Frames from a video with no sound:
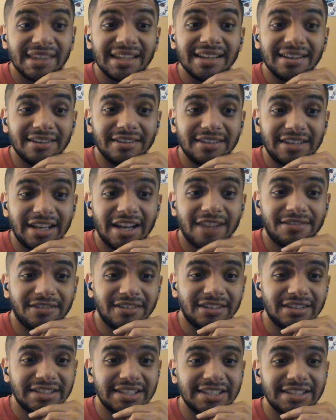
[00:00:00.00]
definitely.
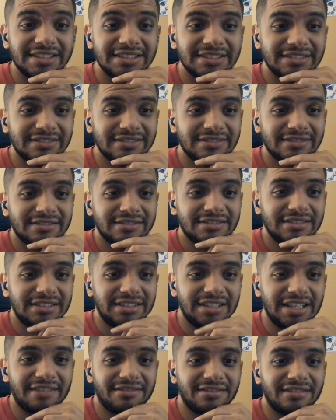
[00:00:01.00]

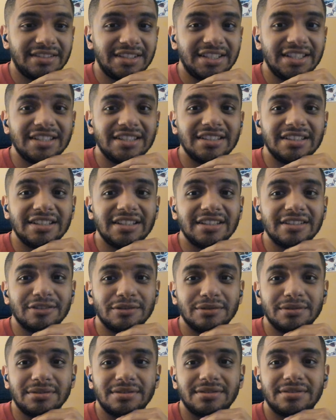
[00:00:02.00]
Definitely indeed.
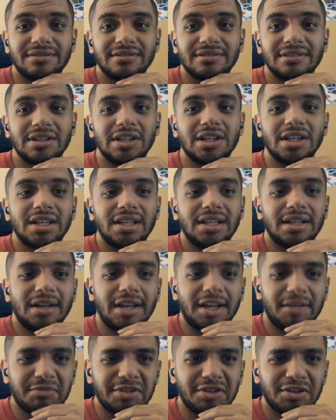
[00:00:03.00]
Oof
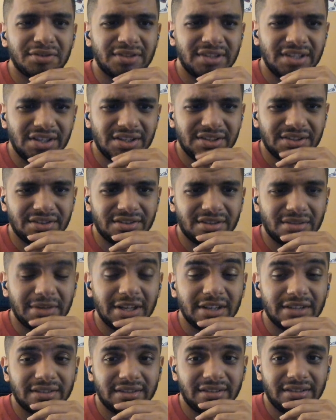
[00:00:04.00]
and most of the others are
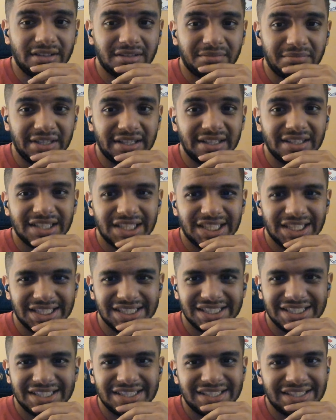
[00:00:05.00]
about man.
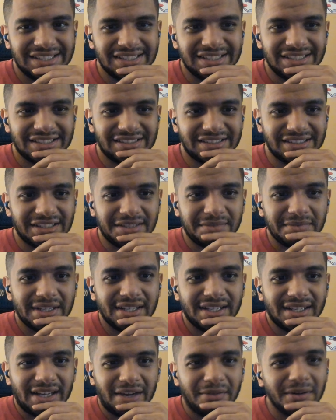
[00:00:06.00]
Shane.
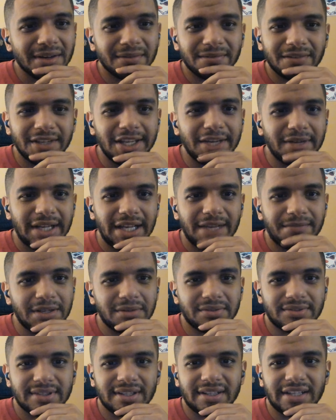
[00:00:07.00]
I wonder if he if he was
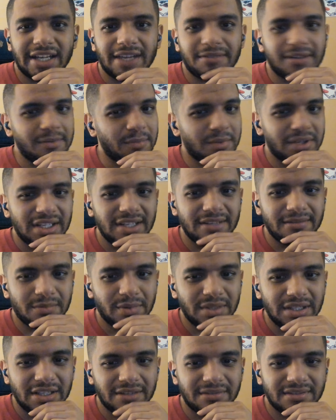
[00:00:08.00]
still alive, he would he would
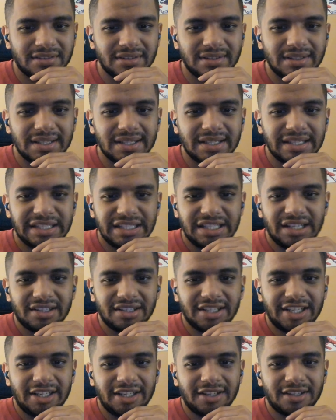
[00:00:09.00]
he have done
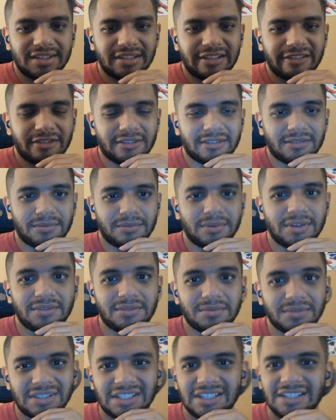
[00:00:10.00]
any sort of voice
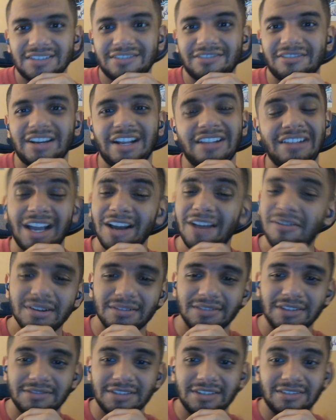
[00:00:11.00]
work in this for now? I would have
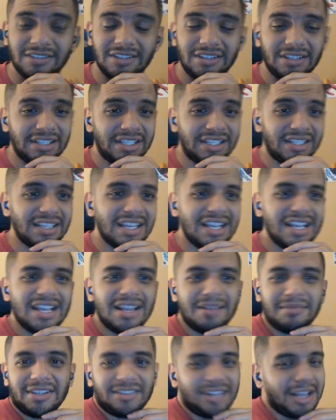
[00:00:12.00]
loved to see that
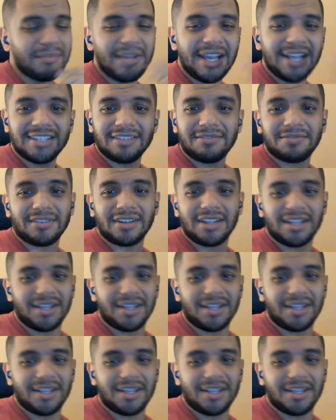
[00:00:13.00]
because I imagine for the